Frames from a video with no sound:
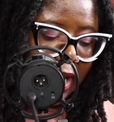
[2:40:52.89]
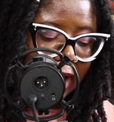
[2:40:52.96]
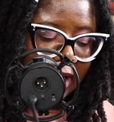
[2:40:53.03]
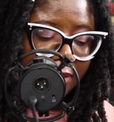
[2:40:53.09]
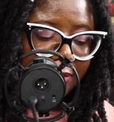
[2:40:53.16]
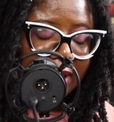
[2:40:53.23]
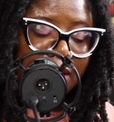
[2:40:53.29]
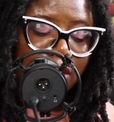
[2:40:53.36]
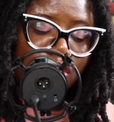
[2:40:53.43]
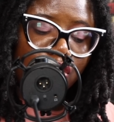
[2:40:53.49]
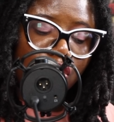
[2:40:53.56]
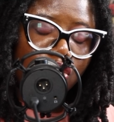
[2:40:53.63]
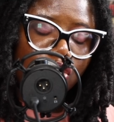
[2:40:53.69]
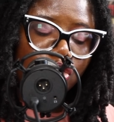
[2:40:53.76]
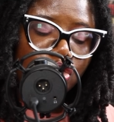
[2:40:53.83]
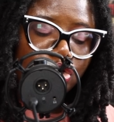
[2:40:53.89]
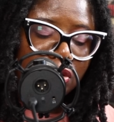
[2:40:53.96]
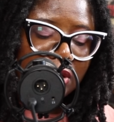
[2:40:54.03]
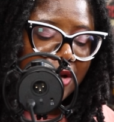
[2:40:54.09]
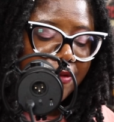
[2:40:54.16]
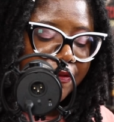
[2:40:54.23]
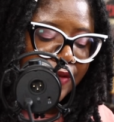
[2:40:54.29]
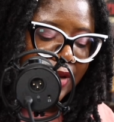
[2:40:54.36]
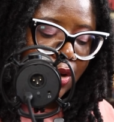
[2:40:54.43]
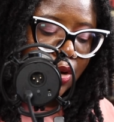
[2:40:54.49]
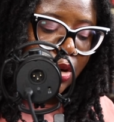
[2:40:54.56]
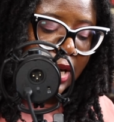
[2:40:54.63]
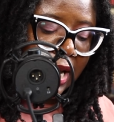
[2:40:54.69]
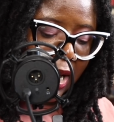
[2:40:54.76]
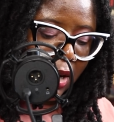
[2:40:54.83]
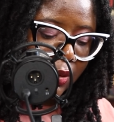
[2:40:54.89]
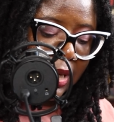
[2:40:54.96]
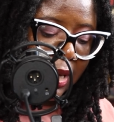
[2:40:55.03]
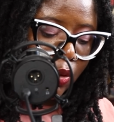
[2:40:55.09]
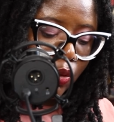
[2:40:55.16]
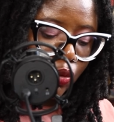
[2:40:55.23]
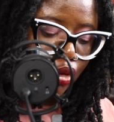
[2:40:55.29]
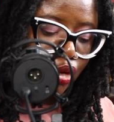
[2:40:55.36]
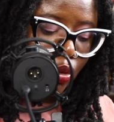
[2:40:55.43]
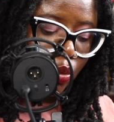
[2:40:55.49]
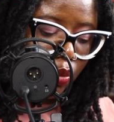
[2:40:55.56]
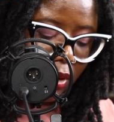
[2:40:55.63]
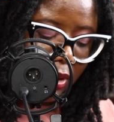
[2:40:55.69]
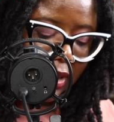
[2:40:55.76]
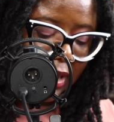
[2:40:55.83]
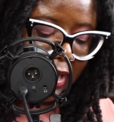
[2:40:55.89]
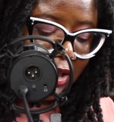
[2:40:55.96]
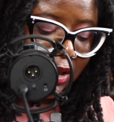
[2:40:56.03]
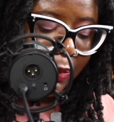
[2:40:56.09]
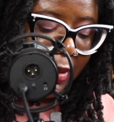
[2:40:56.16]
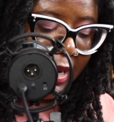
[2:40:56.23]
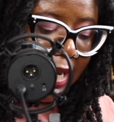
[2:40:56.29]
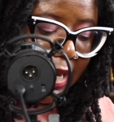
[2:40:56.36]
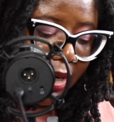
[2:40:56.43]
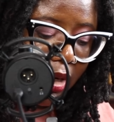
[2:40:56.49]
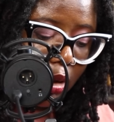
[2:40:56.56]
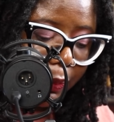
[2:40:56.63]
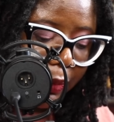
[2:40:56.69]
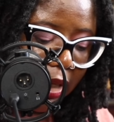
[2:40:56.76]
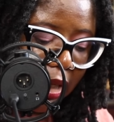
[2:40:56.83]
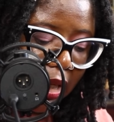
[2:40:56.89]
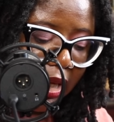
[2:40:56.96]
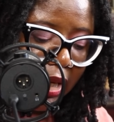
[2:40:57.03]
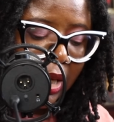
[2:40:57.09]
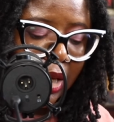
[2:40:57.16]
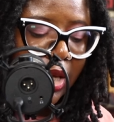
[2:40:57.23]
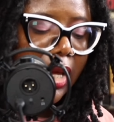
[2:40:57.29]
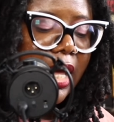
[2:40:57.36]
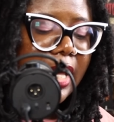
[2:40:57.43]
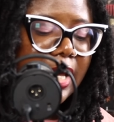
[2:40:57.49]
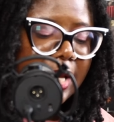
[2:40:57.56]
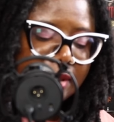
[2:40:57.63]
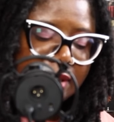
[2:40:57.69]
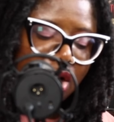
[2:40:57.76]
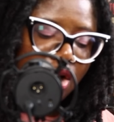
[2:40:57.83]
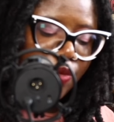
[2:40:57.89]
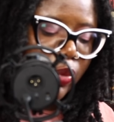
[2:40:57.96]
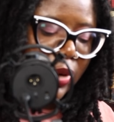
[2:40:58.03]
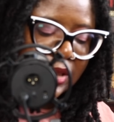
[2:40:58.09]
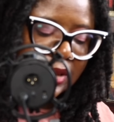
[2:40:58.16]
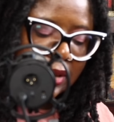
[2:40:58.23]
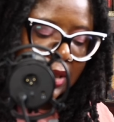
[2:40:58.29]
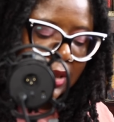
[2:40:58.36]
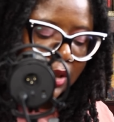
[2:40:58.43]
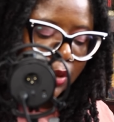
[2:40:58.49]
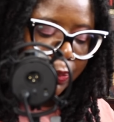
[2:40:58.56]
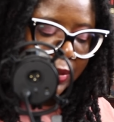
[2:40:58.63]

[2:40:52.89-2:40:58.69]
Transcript: And I'm like, dude, you should have figured out that who you want is Penelope instead of wasting this